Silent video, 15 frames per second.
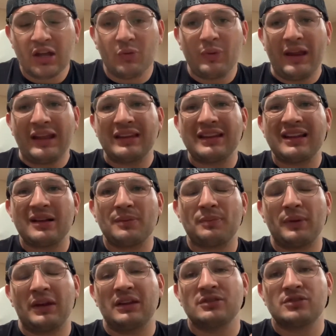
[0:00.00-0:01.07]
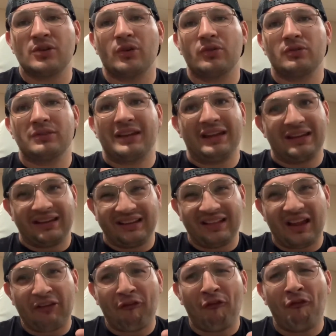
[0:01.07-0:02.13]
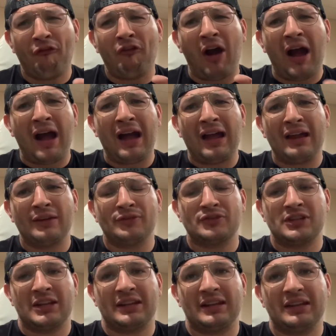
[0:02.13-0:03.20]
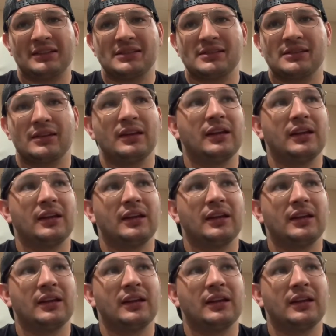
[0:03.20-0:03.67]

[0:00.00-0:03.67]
We ended up in total getting like 5 tickets.